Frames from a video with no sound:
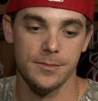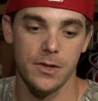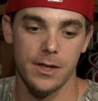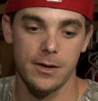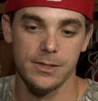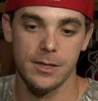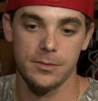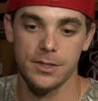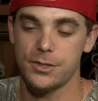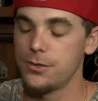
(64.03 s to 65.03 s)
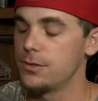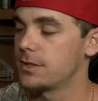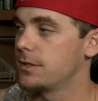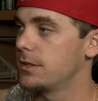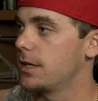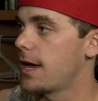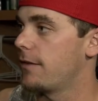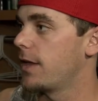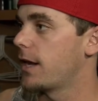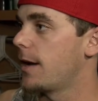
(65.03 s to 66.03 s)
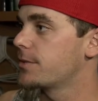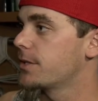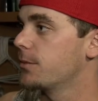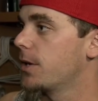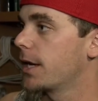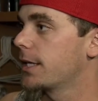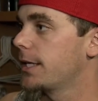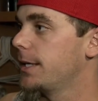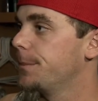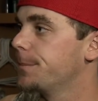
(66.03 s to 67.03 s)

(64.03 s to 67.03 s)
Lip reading: though, that I was able to choose and have that option of what I could keep.